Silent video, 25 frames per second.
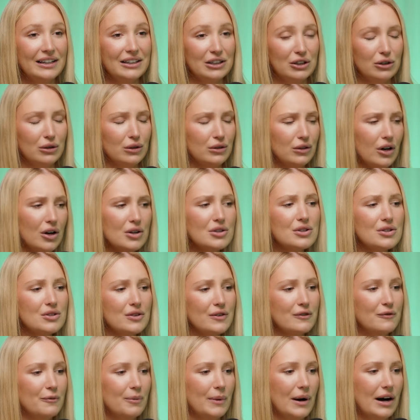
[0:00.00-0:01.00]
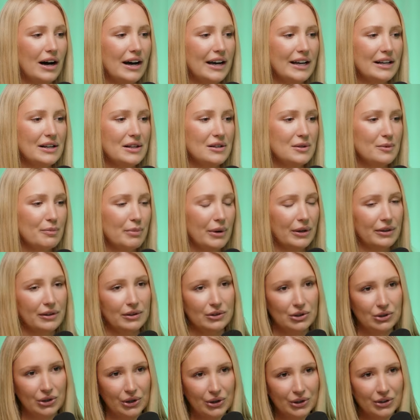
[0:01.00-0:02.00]
Lots of buyers, both
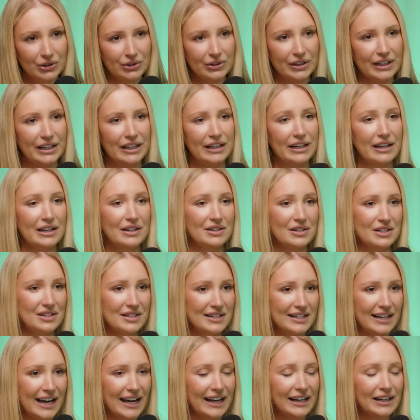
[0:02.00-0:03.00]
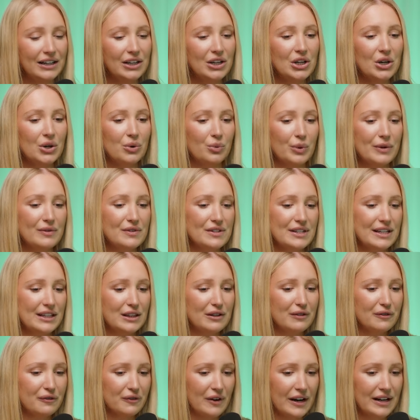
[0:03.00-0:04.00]
locally, interstate. We've seen
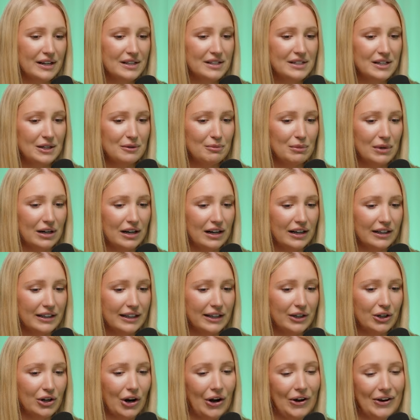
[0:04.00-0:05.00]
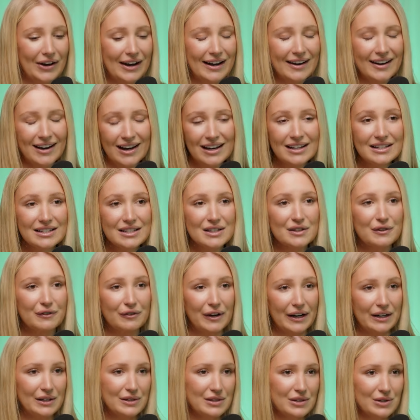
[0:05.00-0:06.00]
the Frankston market go nuts.
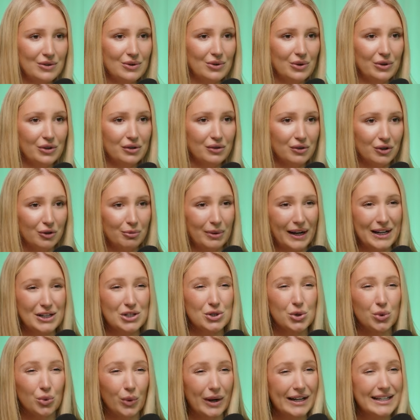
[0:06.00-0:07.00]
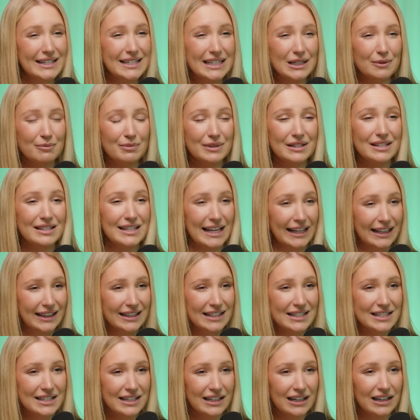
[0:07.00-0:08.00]
Frankston North grew by 20%
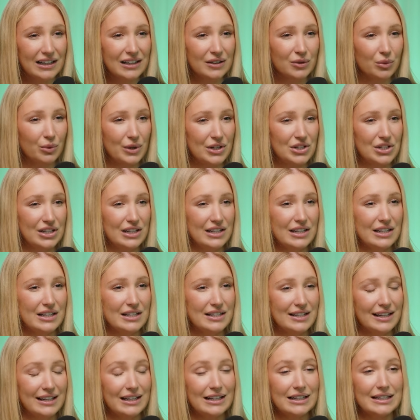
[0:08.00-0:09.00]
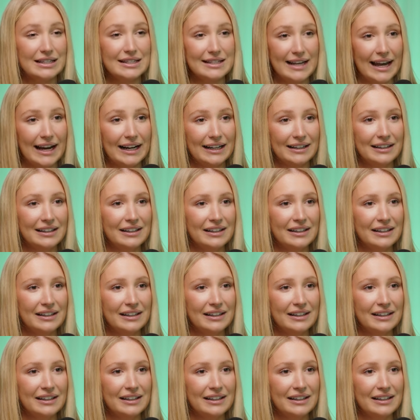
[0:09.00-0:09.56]
this year, which is insane.